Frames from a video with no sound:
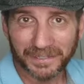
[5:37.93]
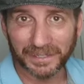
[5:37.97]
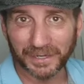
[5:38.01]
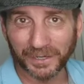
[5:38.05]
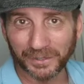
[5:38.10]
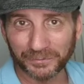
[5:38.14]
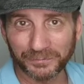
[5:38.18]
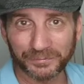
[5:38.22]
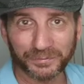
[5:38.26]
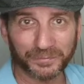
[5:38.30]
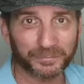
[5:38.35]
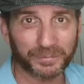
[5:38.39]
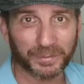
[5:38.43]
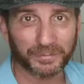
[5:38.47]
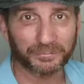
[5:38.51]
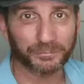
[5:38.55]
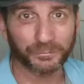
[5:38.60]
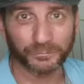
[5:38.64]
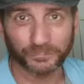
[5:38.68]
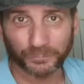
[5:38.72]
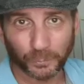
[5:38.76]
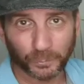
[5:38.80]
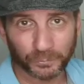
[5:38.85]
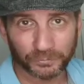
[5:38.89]
You know,
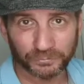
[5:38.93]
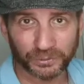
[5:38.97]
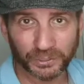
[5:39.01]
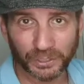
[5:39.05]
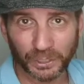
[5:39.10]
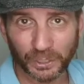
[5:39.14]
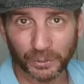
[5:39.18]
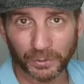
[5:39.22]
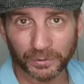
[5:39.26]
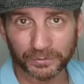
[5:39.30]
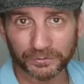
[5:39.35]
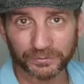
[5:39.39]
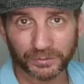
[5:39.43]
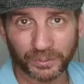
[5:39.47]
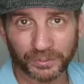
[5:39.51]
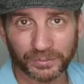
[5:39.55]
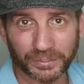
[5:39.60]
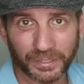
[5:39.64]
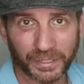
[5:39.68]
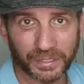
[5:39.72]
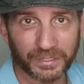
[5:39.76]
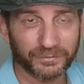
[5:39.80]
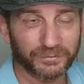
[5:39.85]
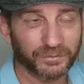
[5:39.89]
sometimes you're forced to go on
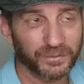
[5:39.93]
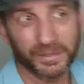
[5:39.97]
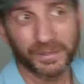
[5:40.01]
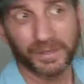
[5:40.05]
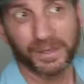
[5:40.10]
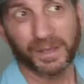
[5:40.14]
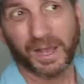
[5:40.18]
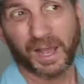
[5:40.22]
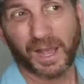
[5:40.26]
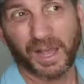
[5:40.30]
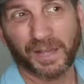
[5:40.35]
Sundays.